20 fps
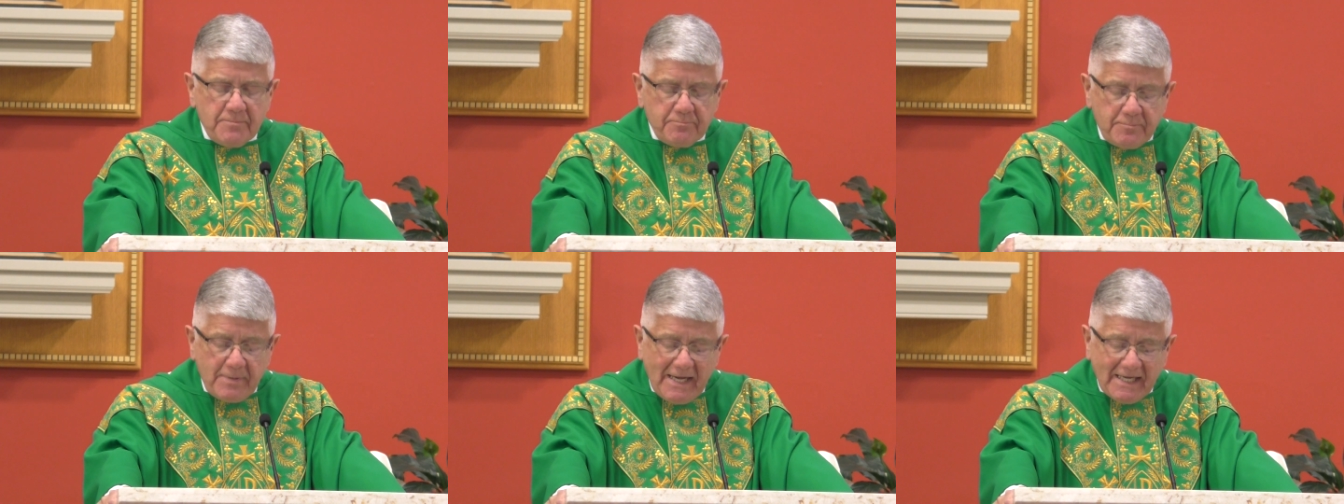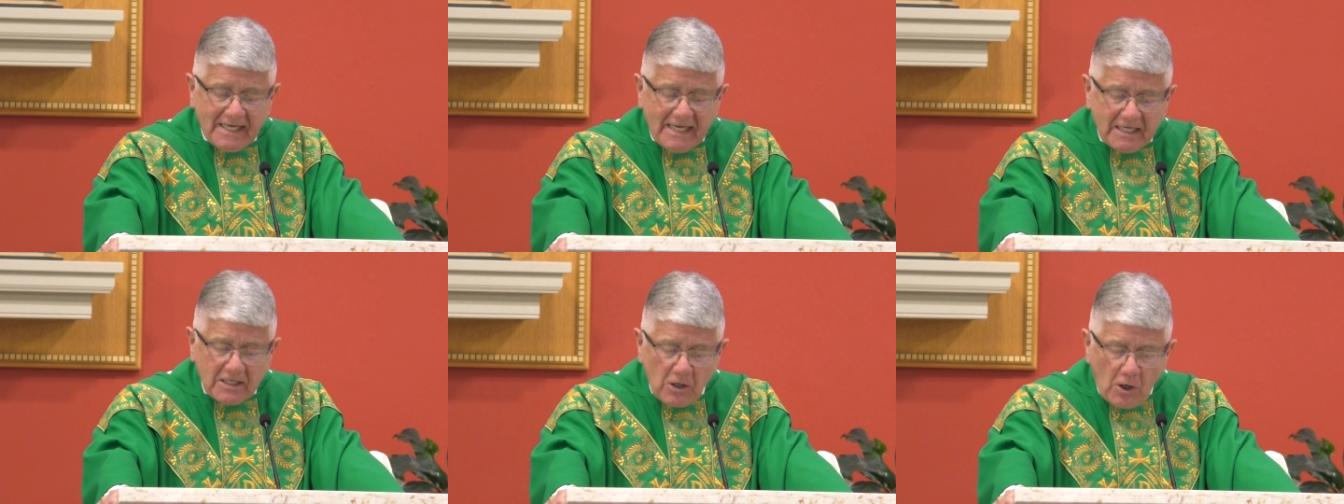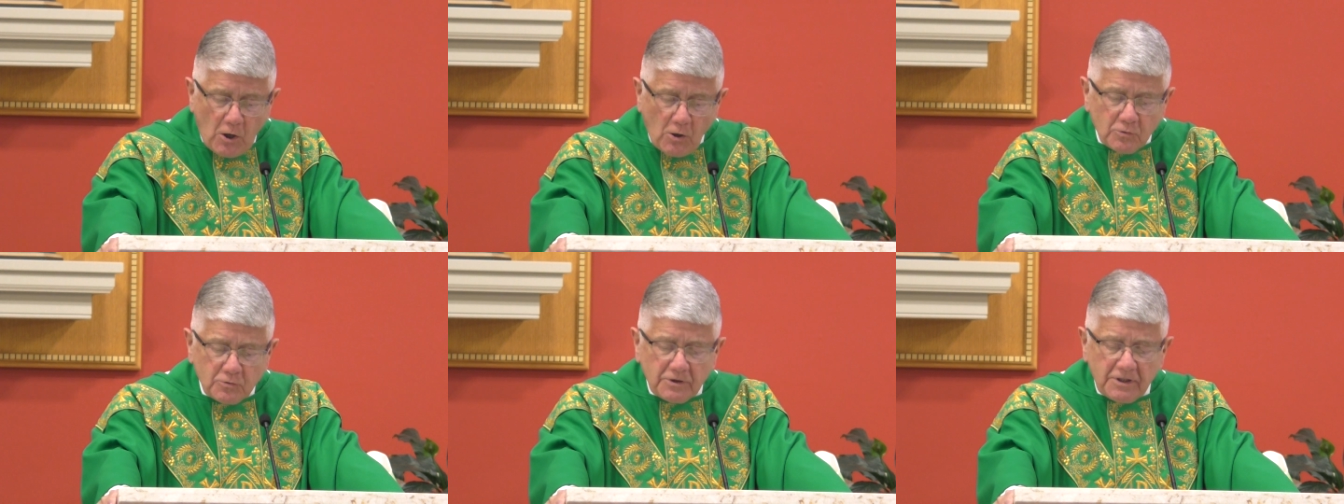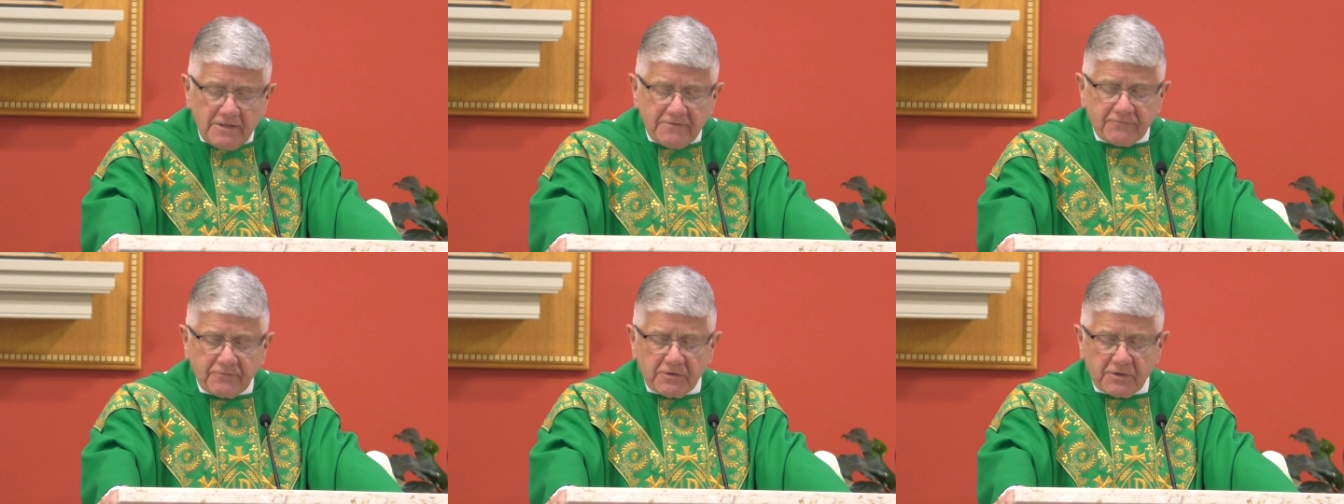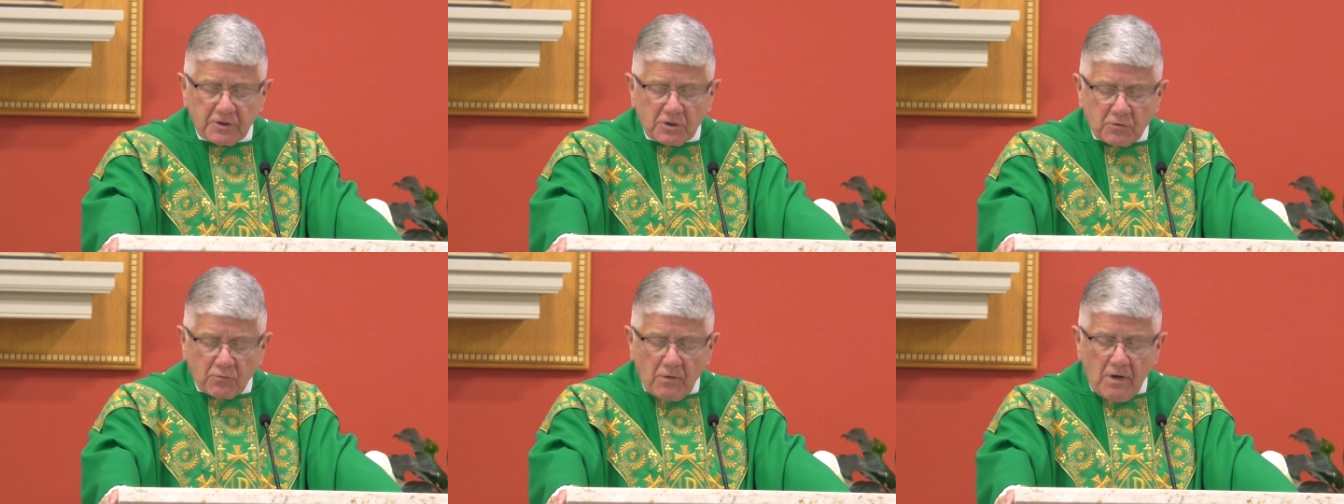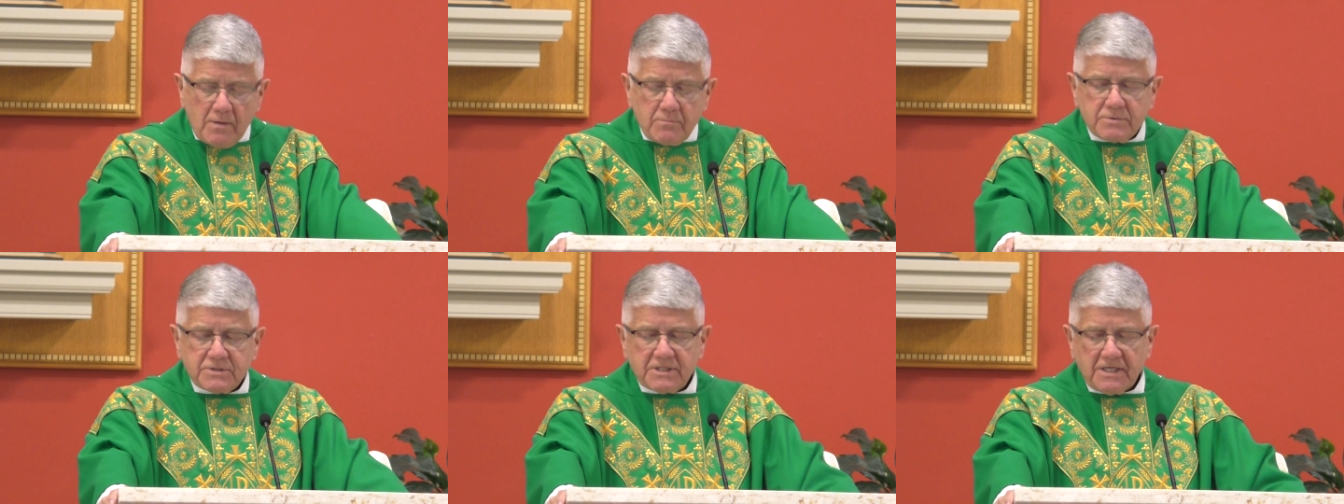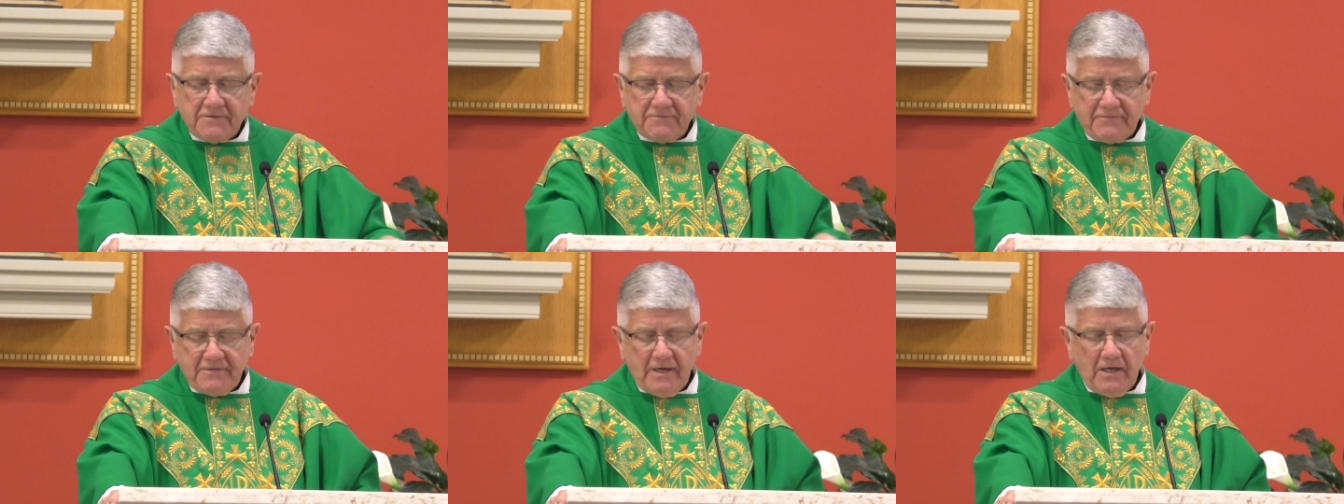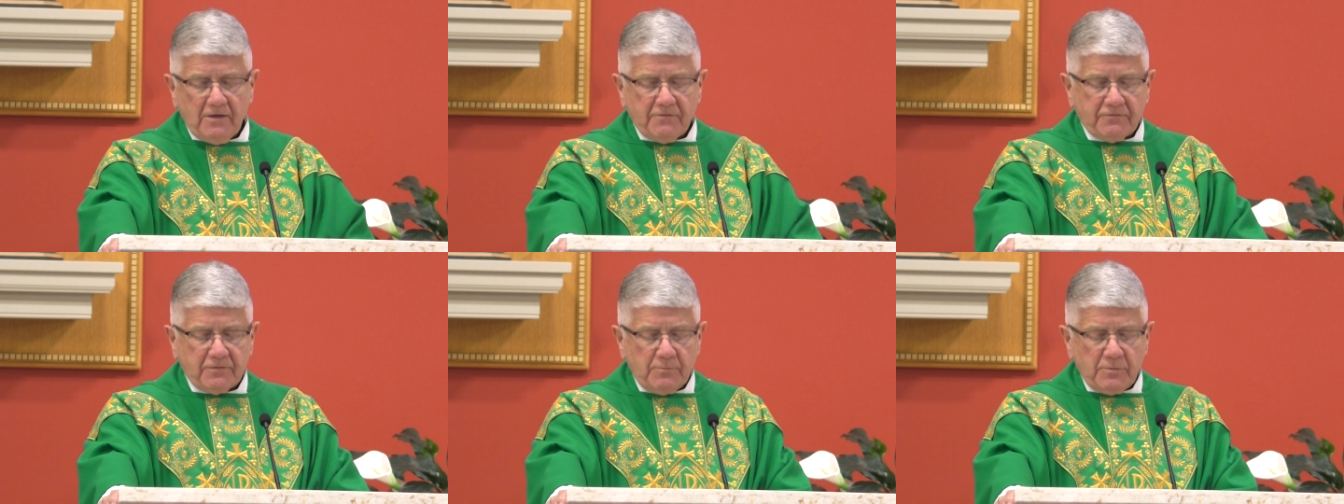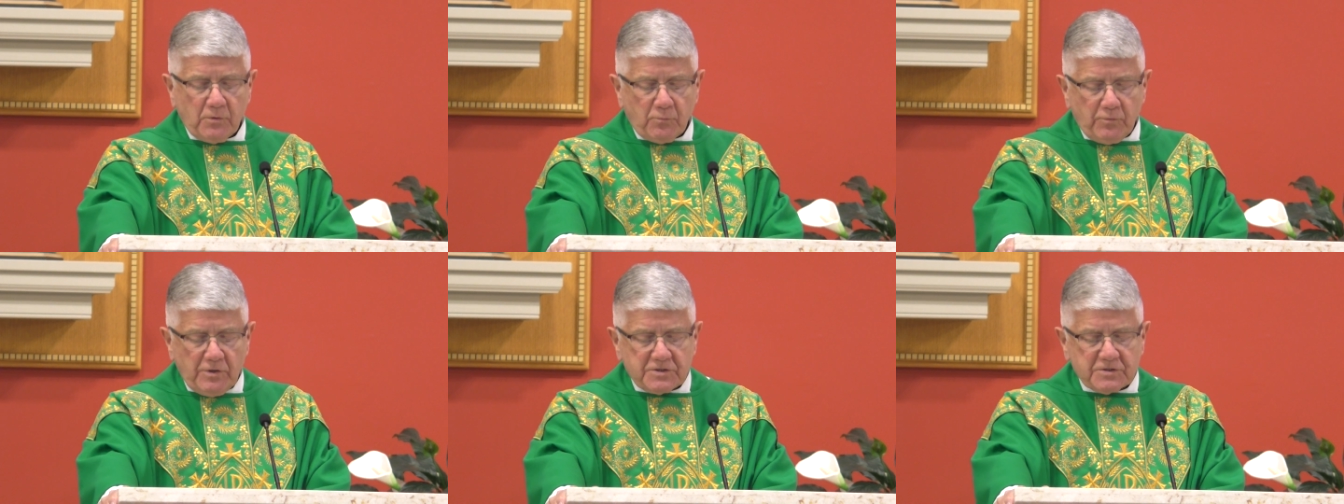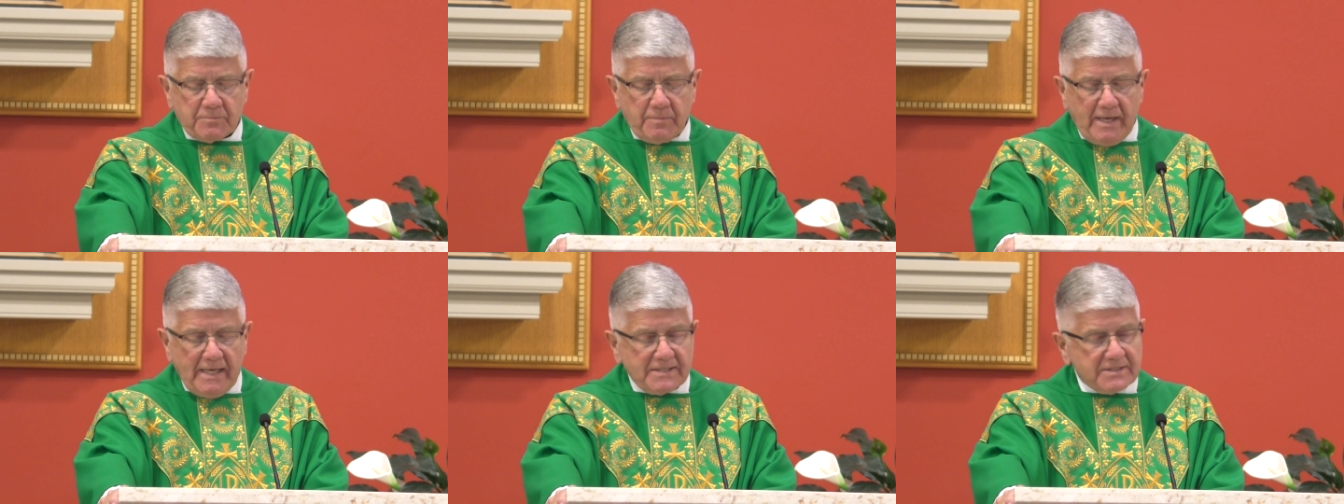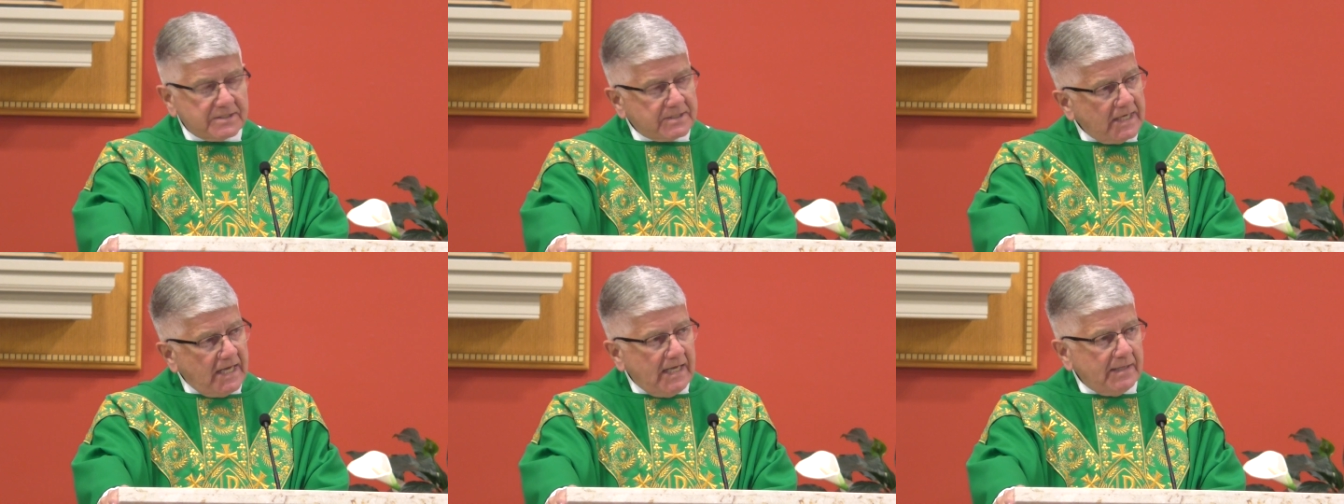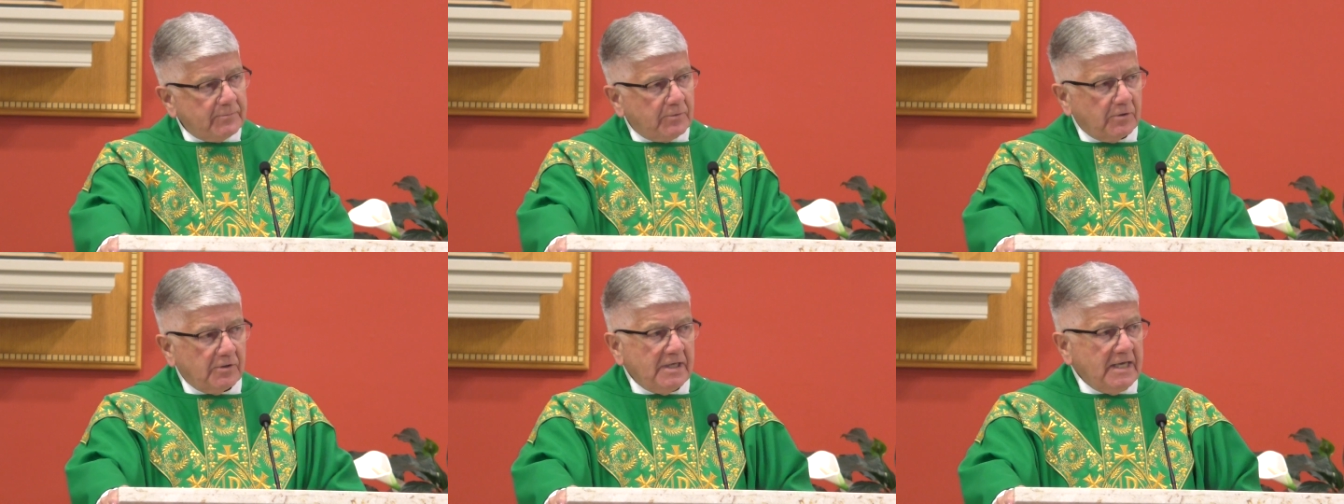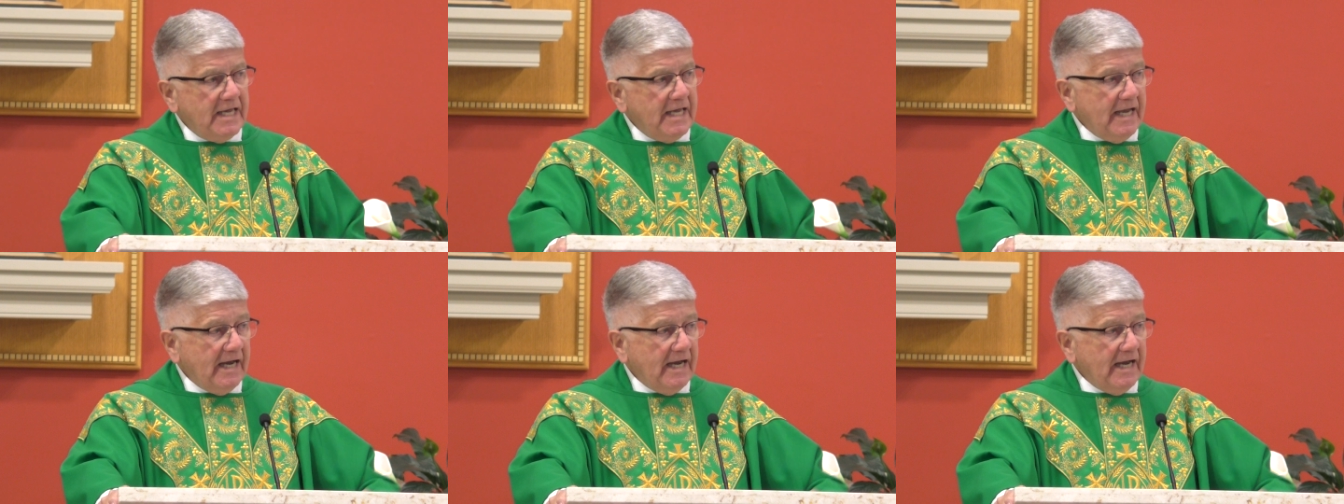begging only for the crumbs that fell from the rich man's table